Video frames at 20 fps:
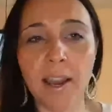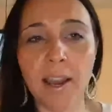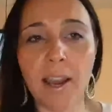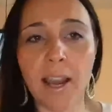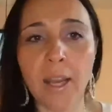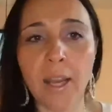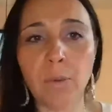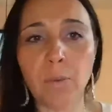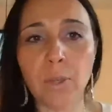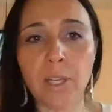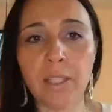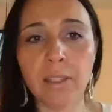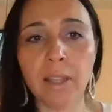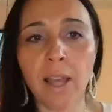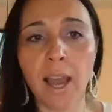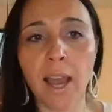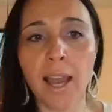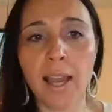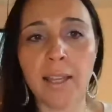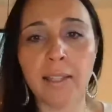I
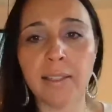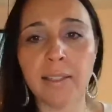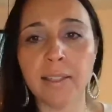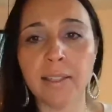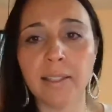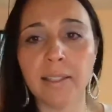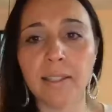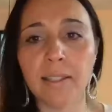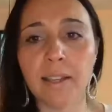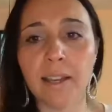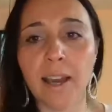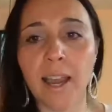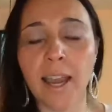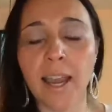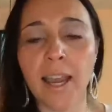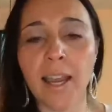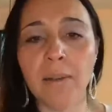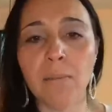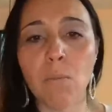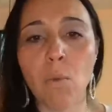realized I
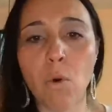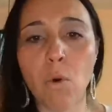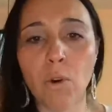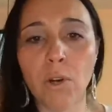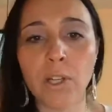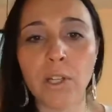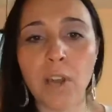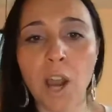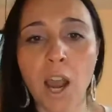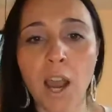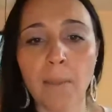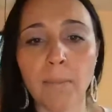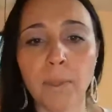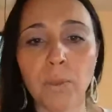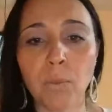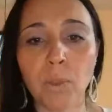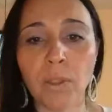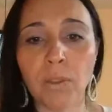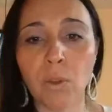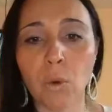had more in
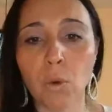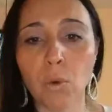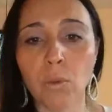common with